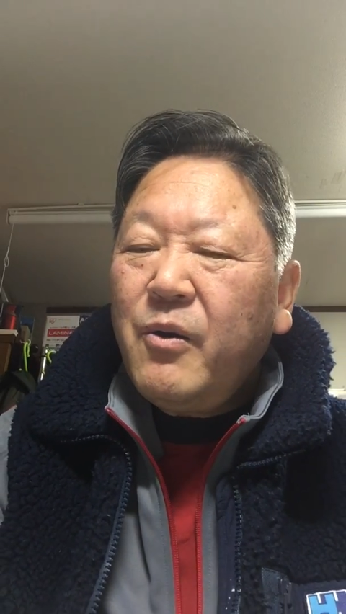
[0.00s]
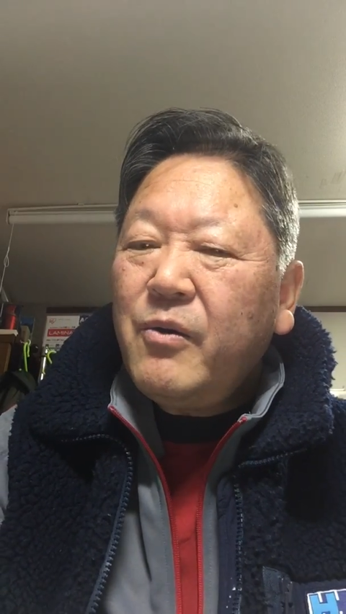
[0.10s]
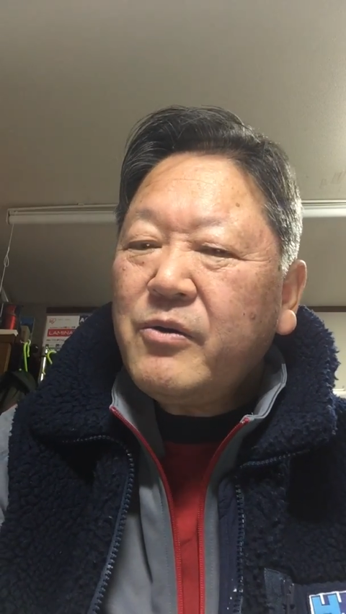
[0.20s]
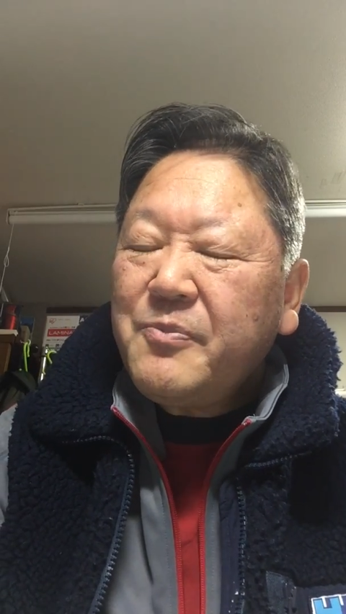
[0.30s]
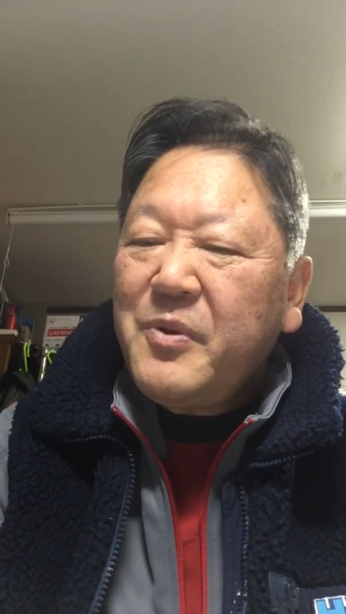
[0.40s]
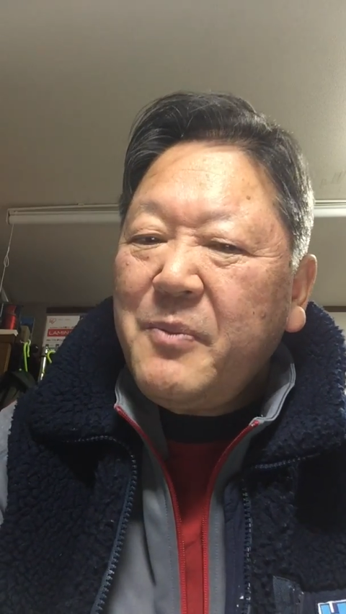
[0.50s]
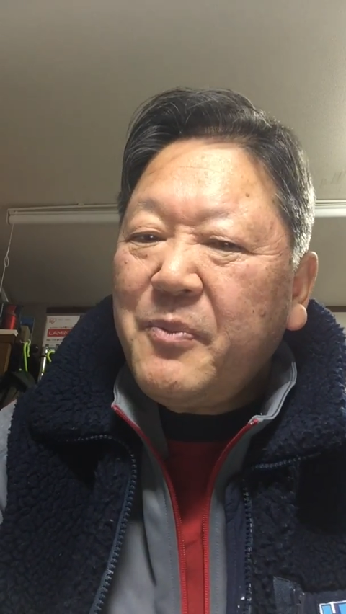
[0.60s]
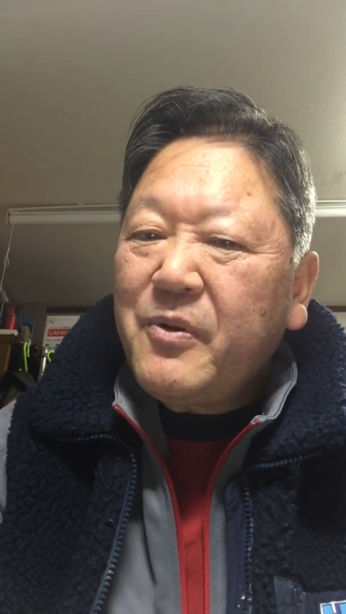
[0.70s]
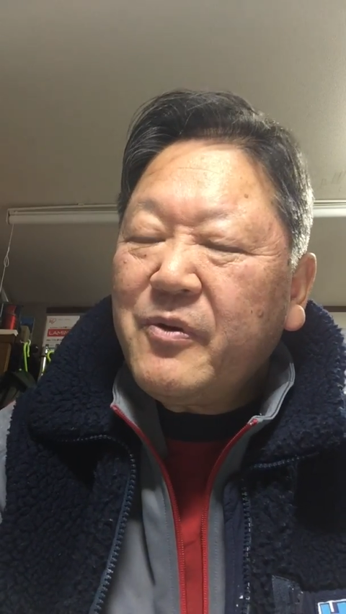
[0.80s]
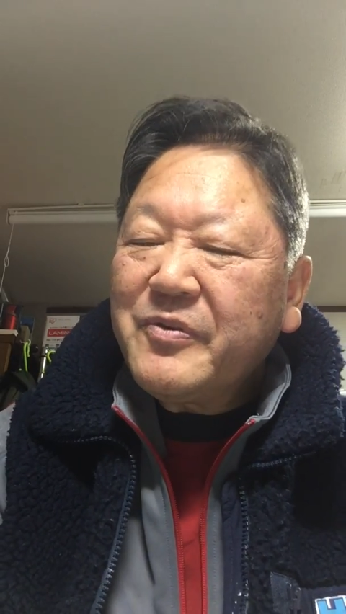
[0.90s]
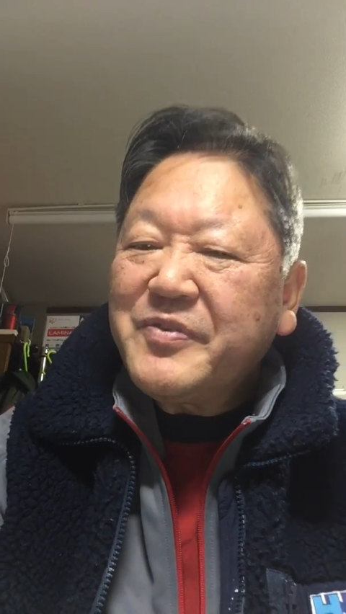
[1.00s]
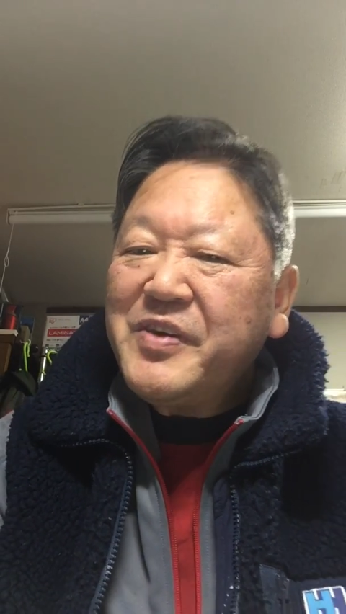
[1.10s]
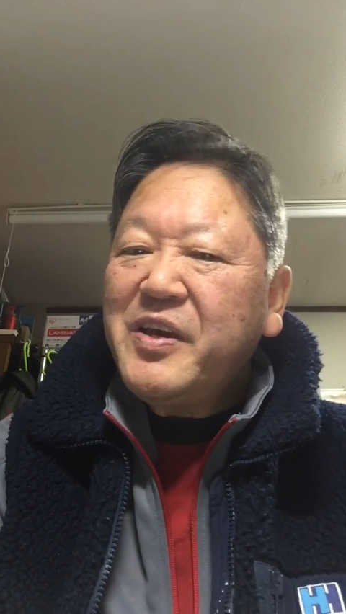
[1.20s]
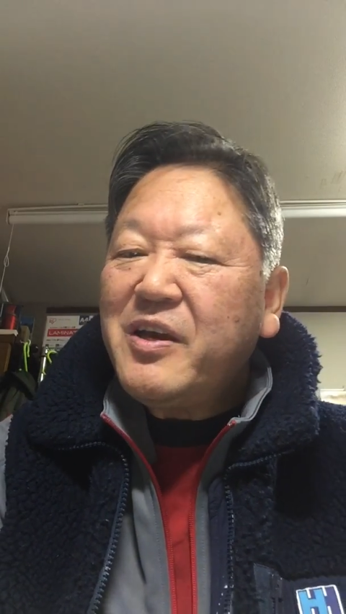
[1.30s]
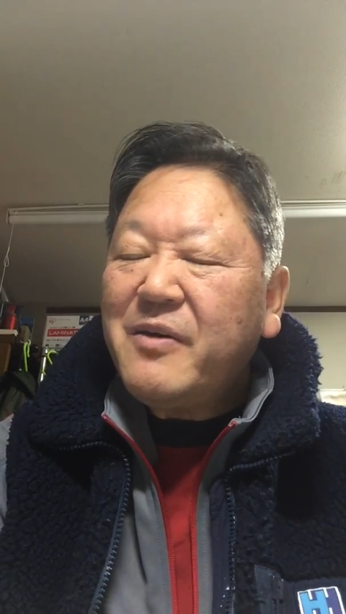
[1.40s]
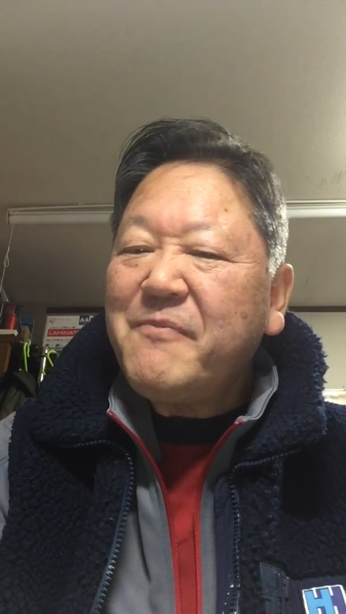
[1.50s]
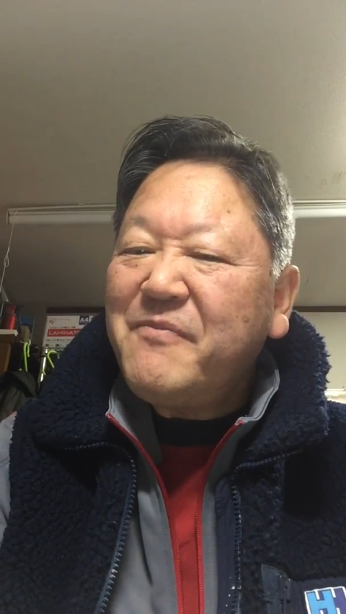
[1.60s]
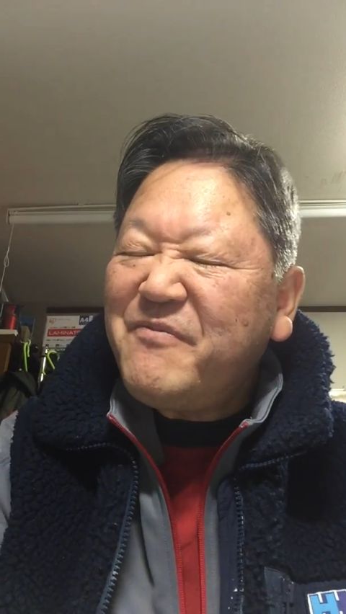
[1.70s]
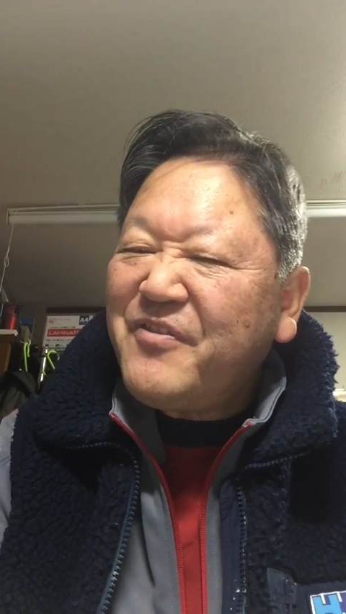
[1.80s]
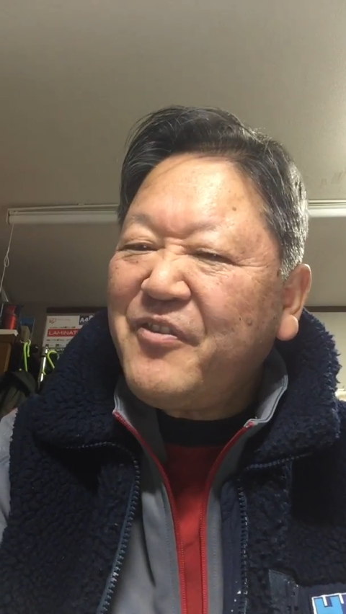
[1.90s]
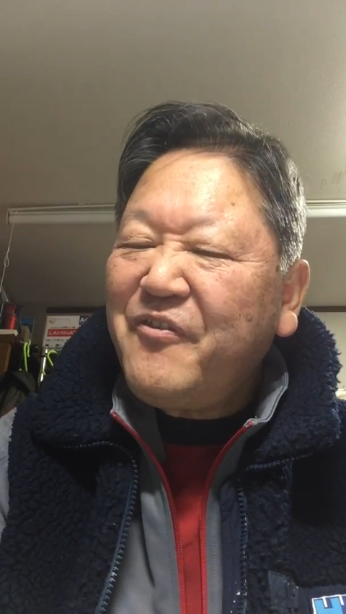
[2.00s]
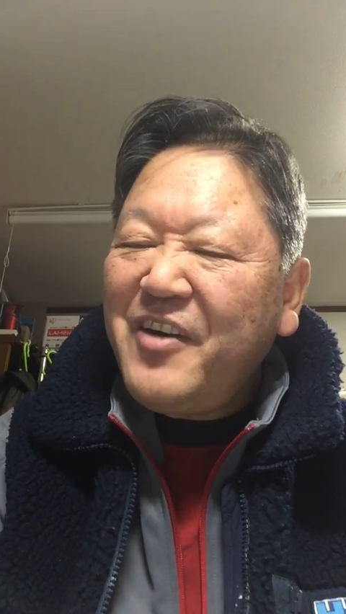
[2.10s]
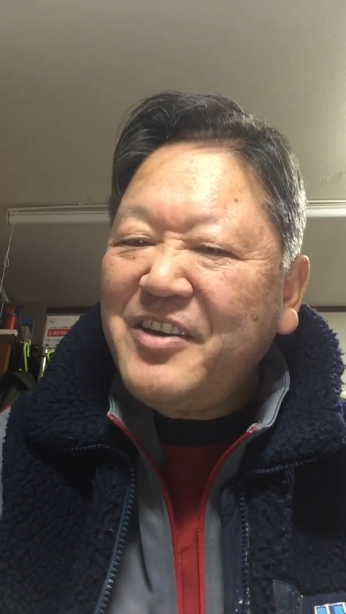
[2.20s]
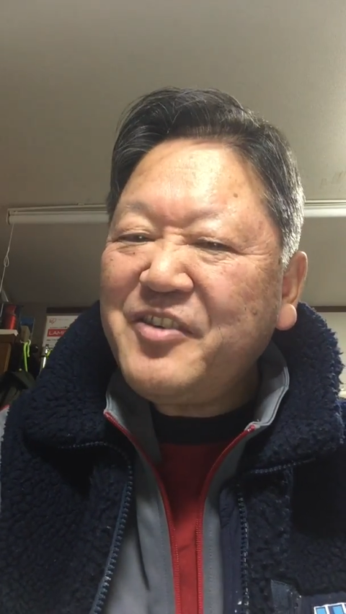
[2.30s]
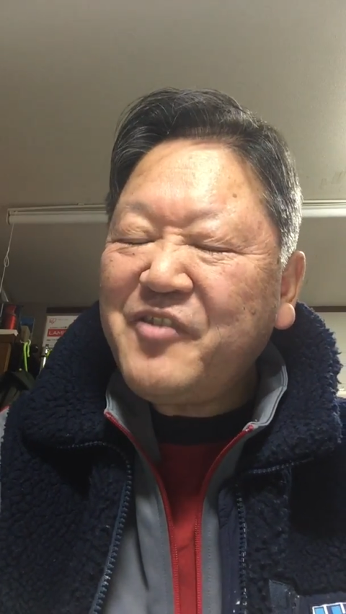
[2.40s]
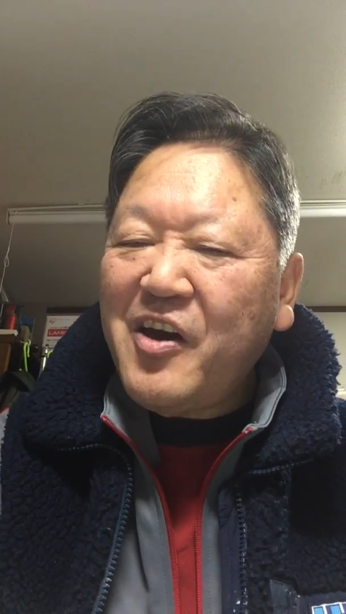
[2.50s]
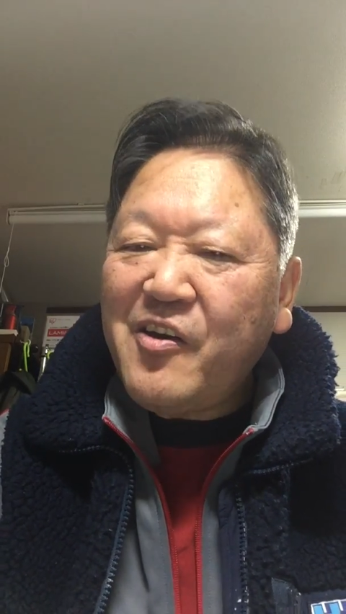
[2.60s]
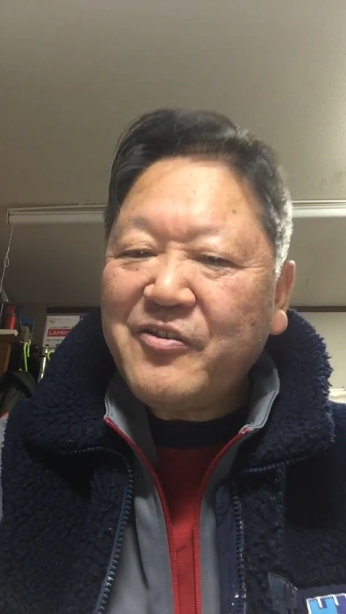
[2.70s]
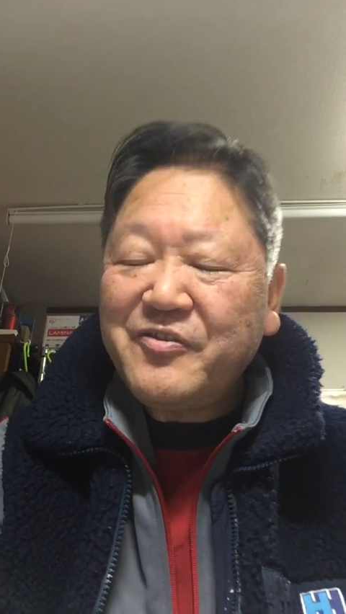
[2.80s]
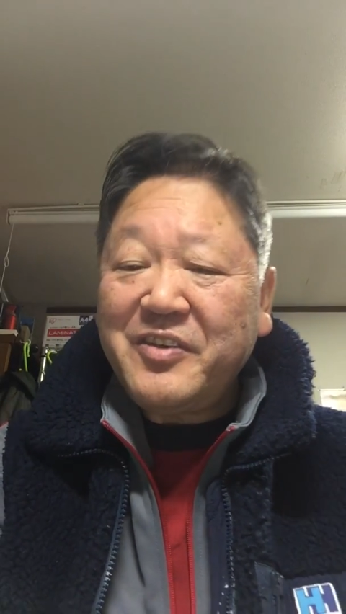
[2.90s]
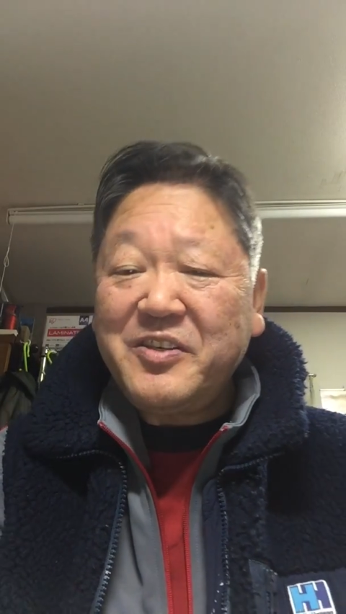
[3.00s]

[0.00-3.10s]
Old people, they are professionals